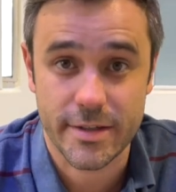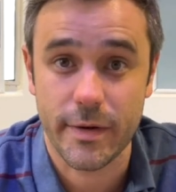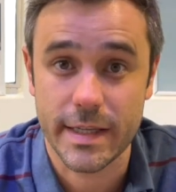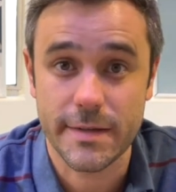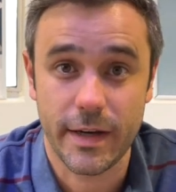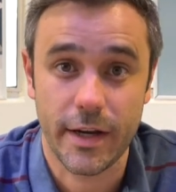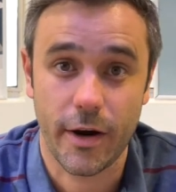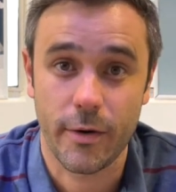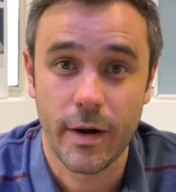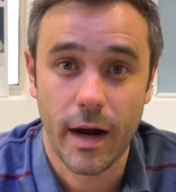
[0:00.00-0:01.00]
So in this
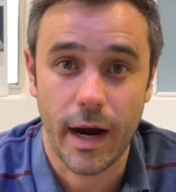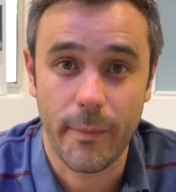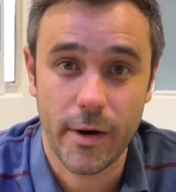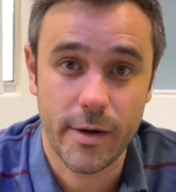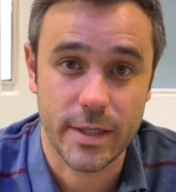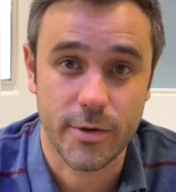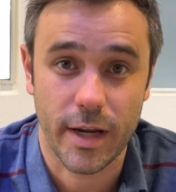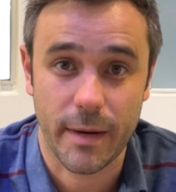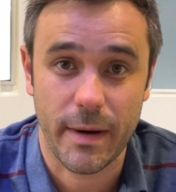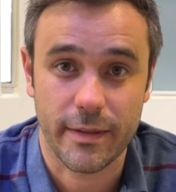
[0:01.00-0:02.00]
video, I'm going to be
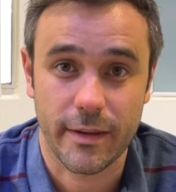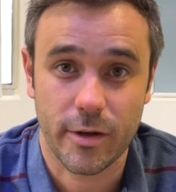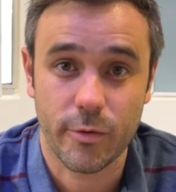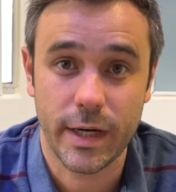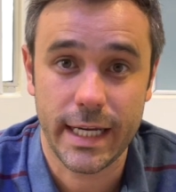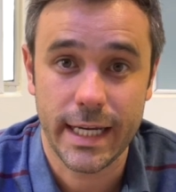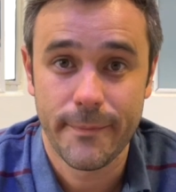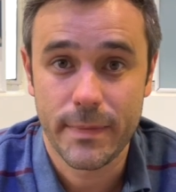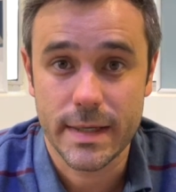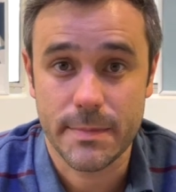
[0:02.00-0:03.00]
talking about the three
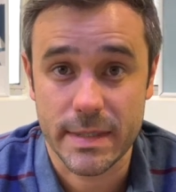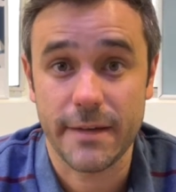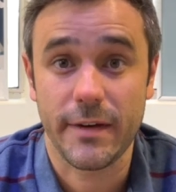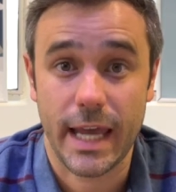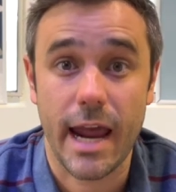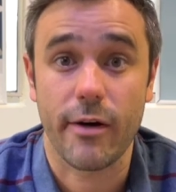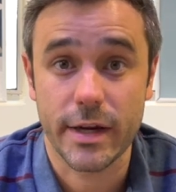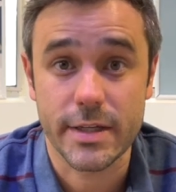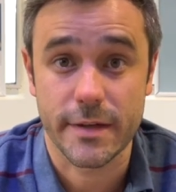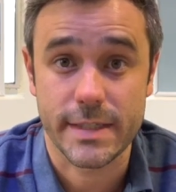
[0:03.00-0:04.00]
specific
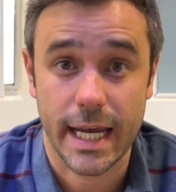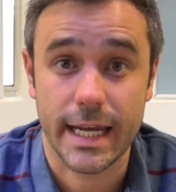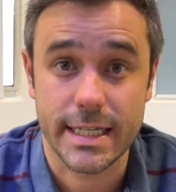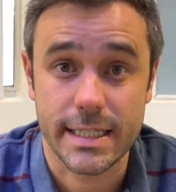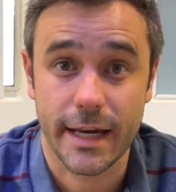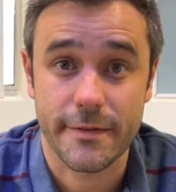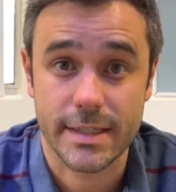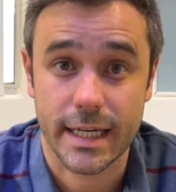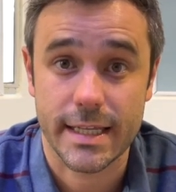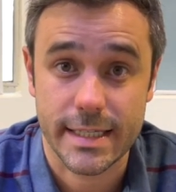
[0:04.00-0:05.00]
areas of tech ETFs
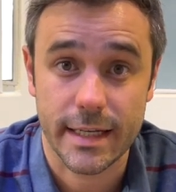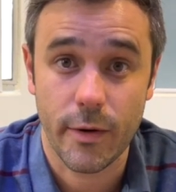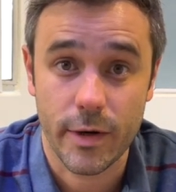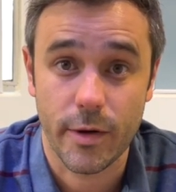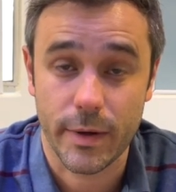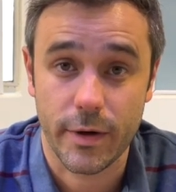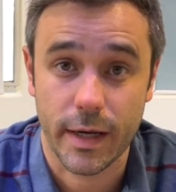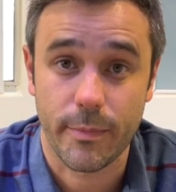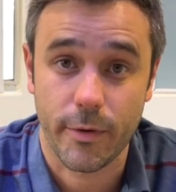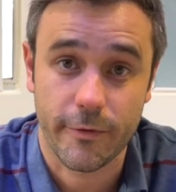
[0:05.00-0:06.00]
to consider when you're building
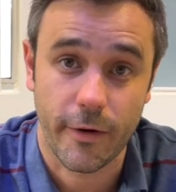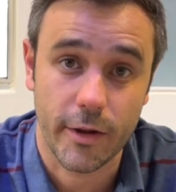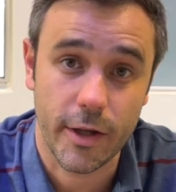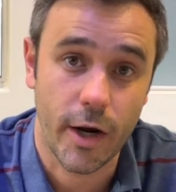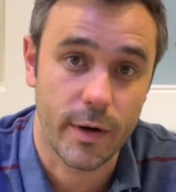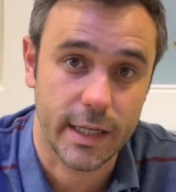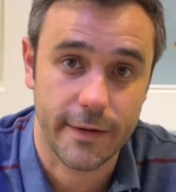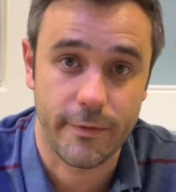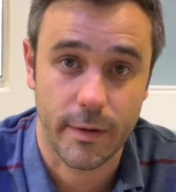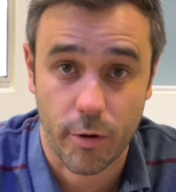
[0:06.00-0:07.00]
a portfolio and
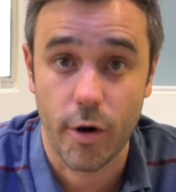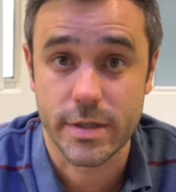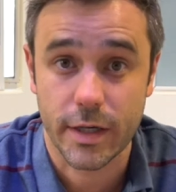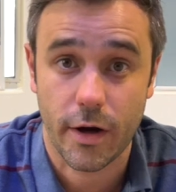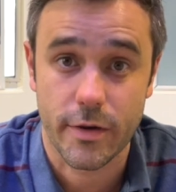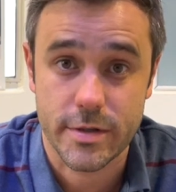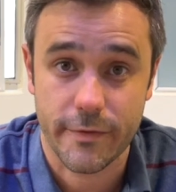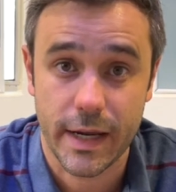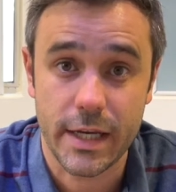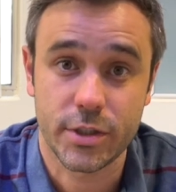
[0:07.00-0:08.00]
give the pros and cons
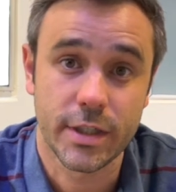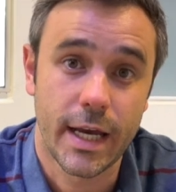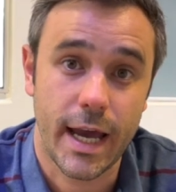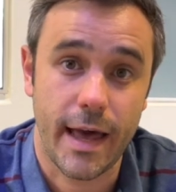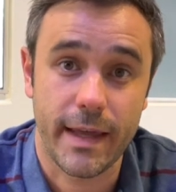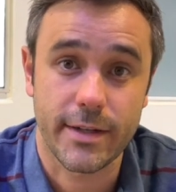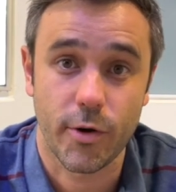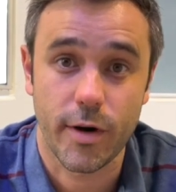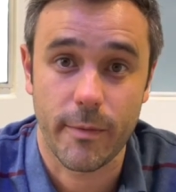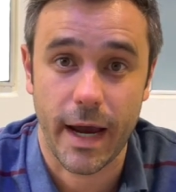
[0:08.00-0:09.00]
of each, and then
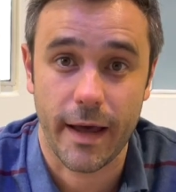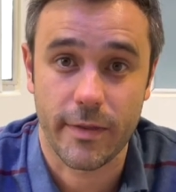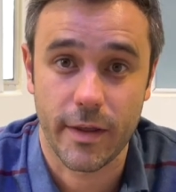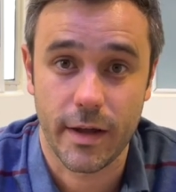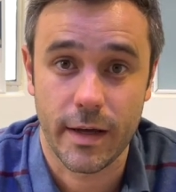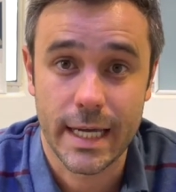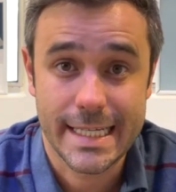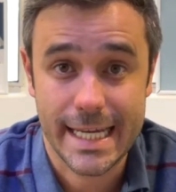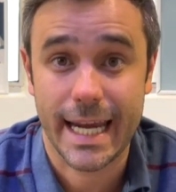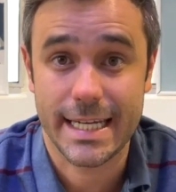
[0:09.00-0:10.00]
talk about the
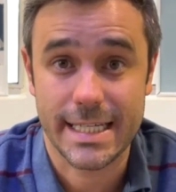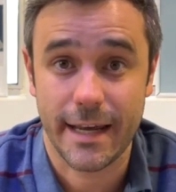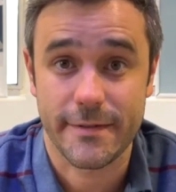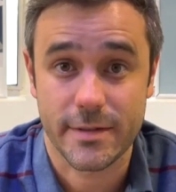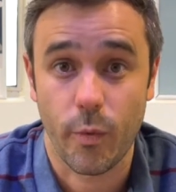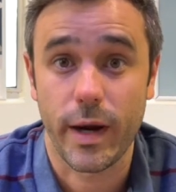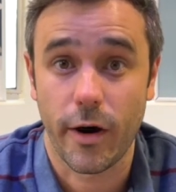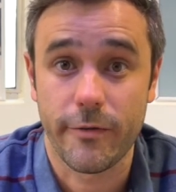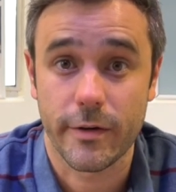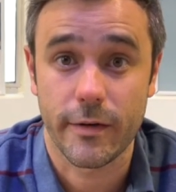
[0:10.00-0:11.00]
tech ETFs that we
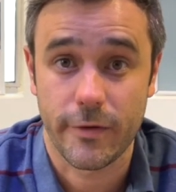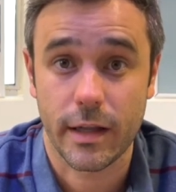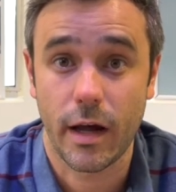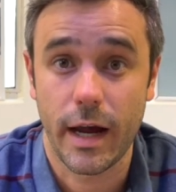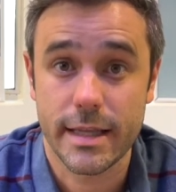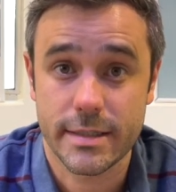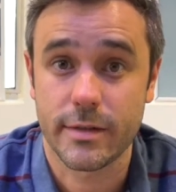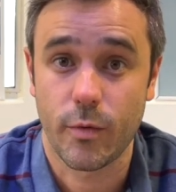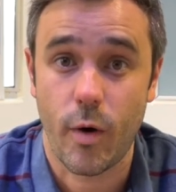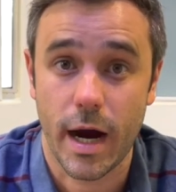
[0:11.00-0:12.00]
offer for clients
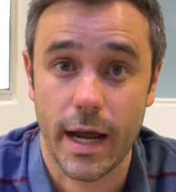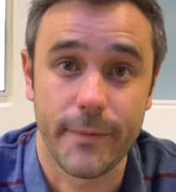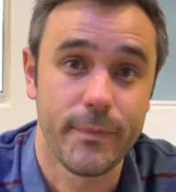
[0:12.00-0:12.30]
and why.